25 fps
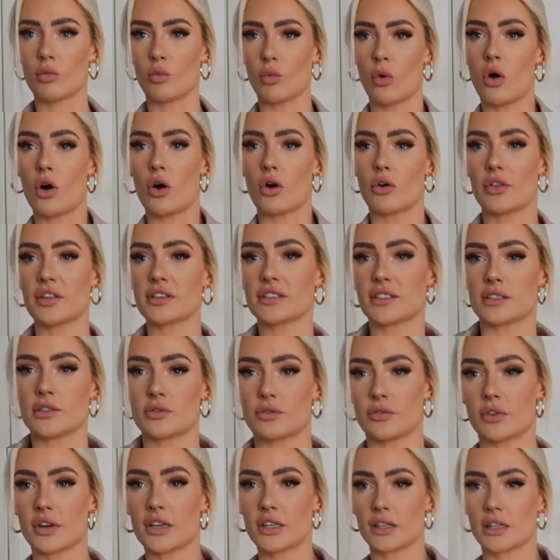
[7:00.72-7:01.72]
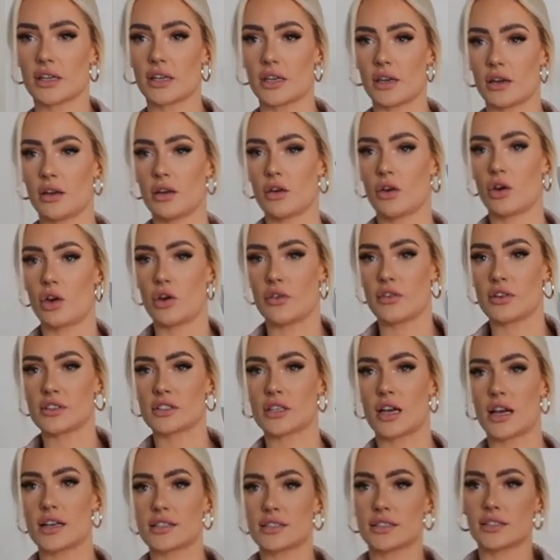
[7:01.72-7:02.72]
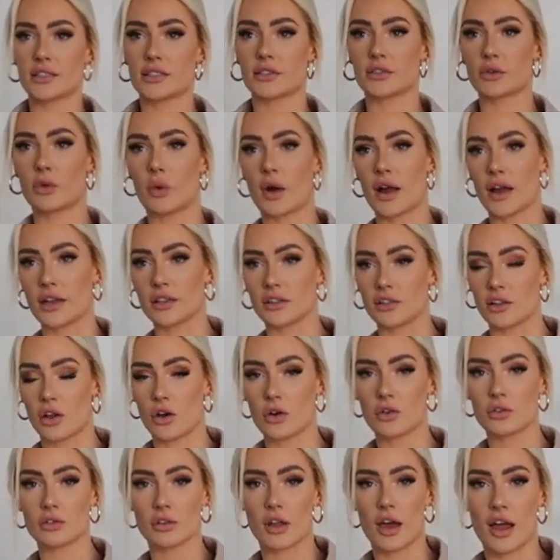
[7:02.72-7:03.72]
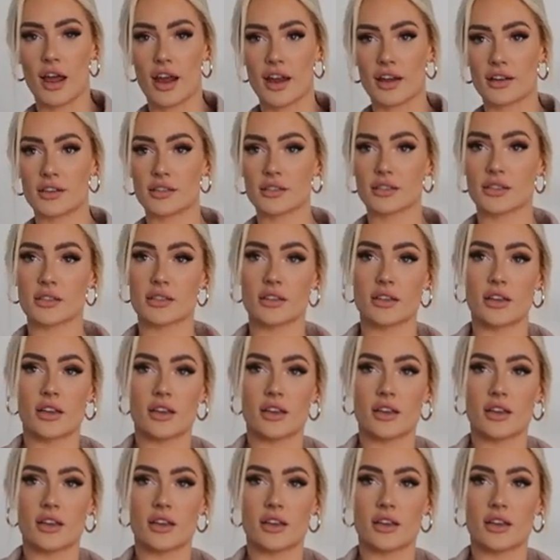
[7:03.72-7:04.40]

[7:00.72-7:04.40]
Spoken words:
Whoa, this is really oversized. This is quite long lined.